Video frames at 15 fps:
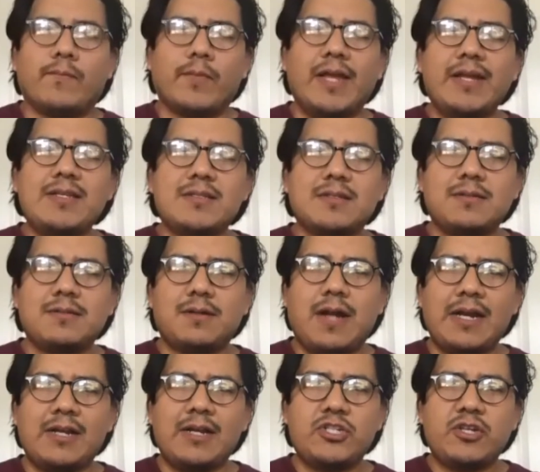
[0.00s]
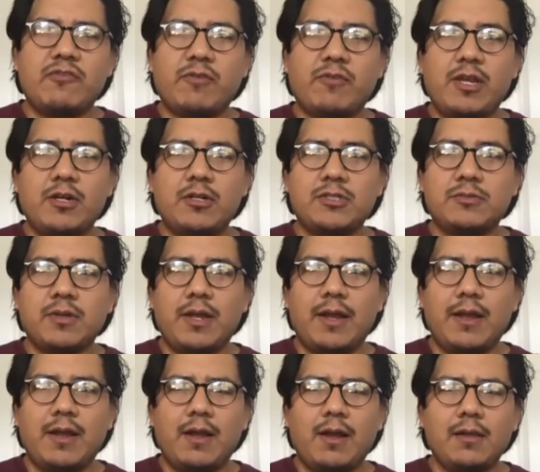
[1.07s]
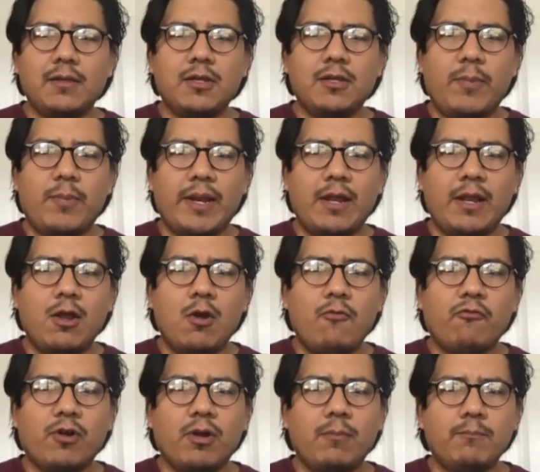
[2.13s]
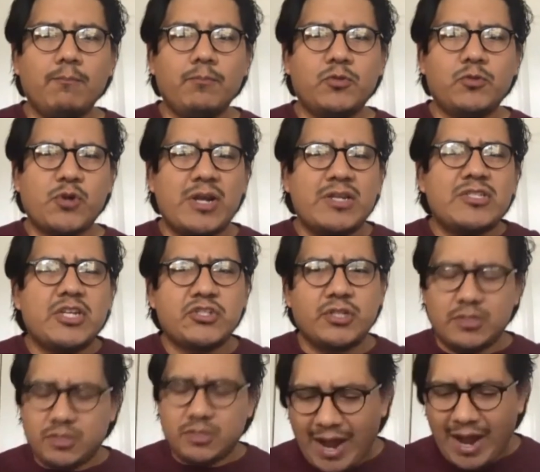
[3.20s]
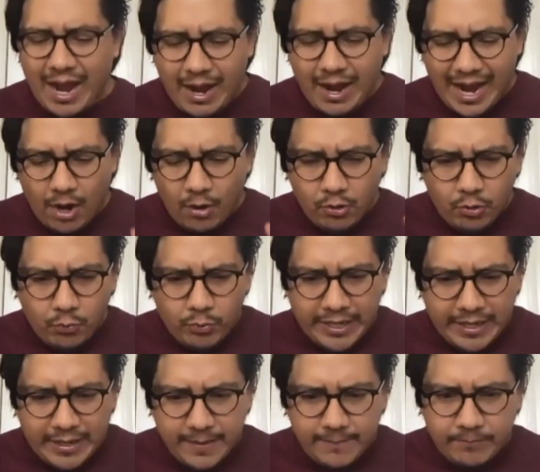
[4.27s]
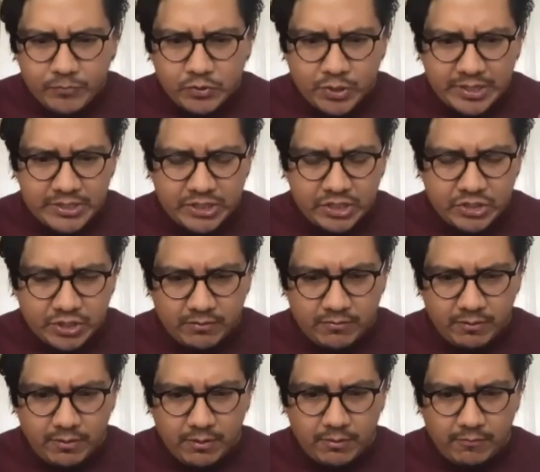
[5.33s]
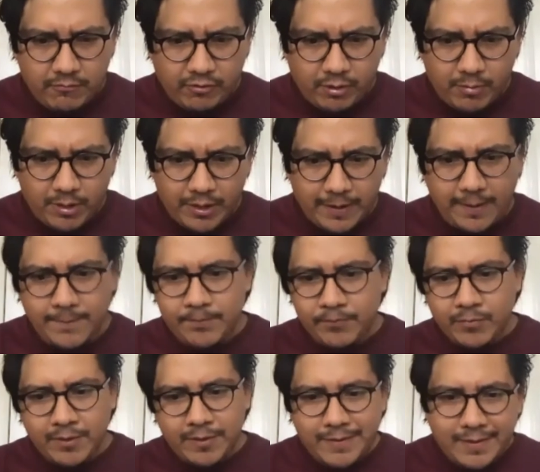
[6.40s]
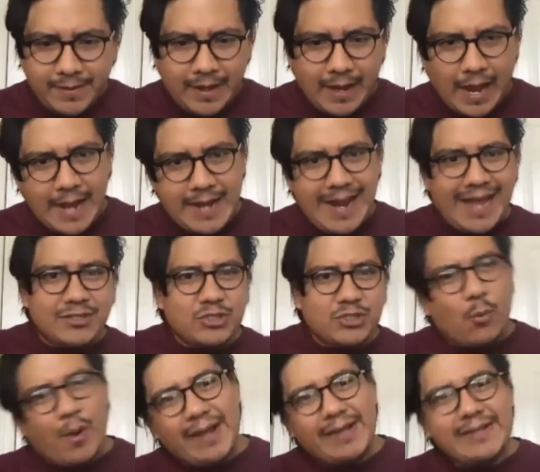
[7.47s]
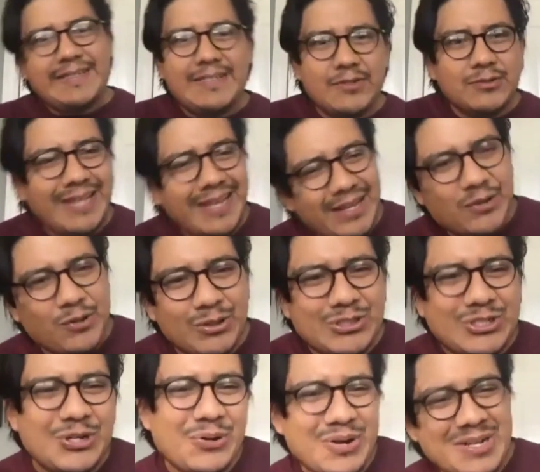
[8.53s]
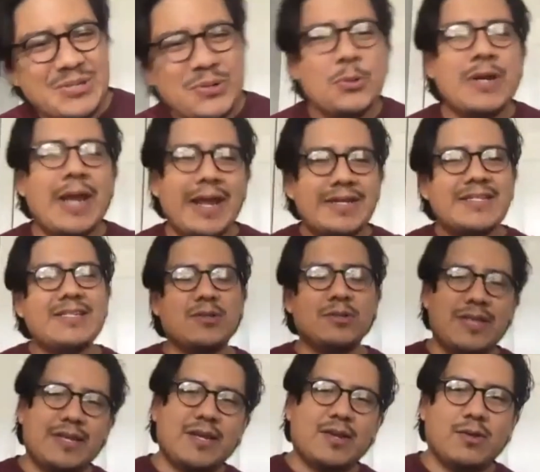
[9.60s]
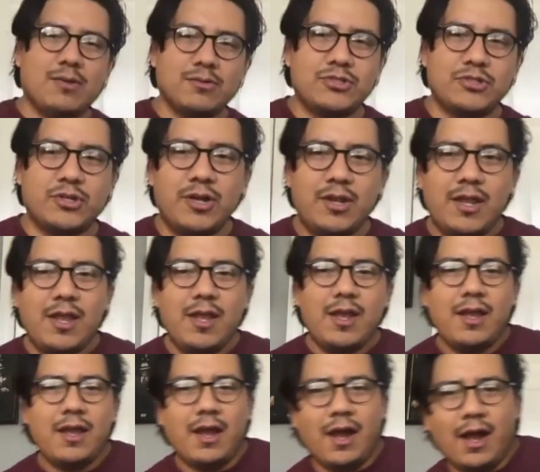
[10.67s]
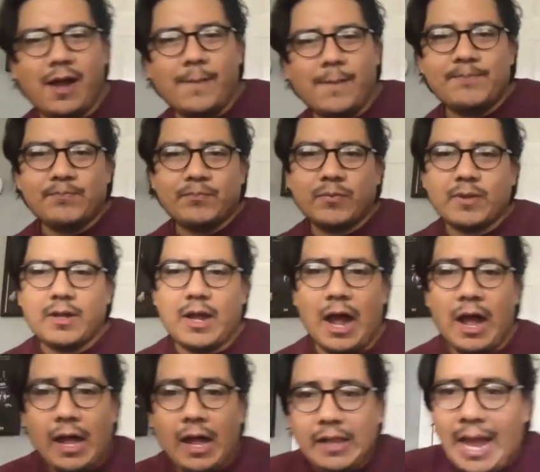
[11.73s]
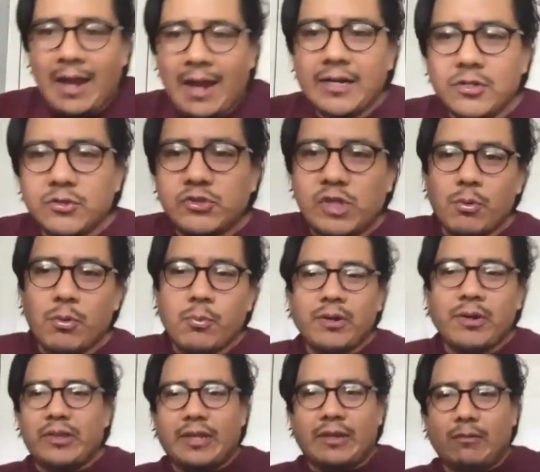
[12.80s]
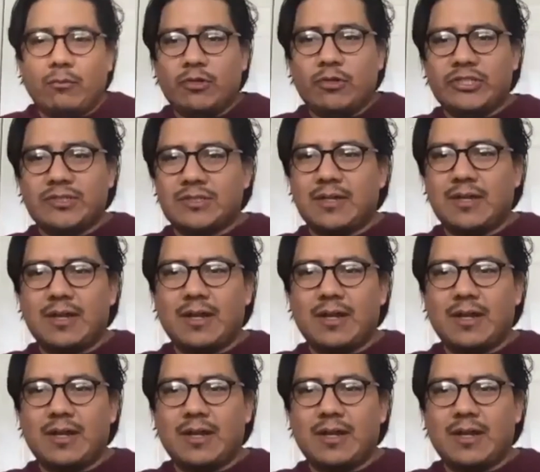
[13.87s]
let's kind of shift gears a little bit and go from transition. So how do we transition from a not so ideal data culture into an ideal data culture? I'm going to go start with one thing, which is